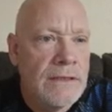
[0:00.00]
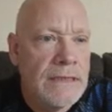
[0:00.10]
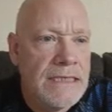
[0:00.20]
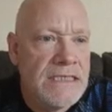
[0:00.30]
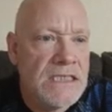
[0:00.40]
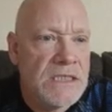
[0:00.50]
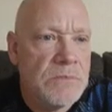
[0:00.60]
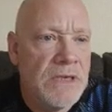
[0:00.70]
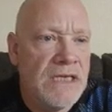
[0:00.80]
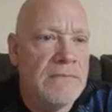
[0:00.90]

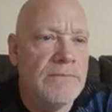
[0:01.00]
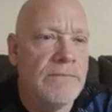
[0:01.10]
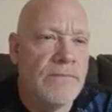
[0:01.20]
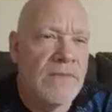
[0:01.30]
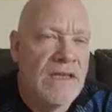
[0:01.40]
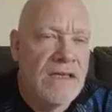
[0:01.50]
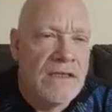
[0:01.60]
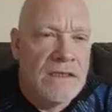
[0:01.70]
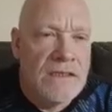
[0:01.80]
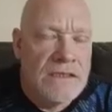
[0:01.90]
Spin.
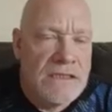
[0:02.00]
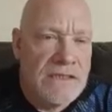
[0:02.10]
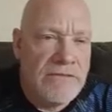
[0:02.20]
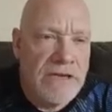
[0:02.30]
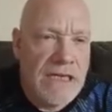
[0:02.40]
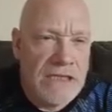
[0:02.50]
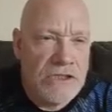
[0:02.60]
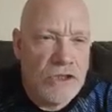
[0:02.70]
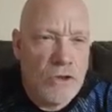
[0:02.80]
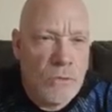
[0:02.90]
See if we can get
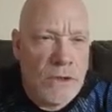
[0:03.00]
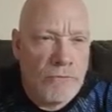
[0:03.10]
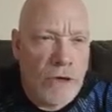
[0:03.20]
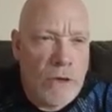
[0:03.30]
2 in a row.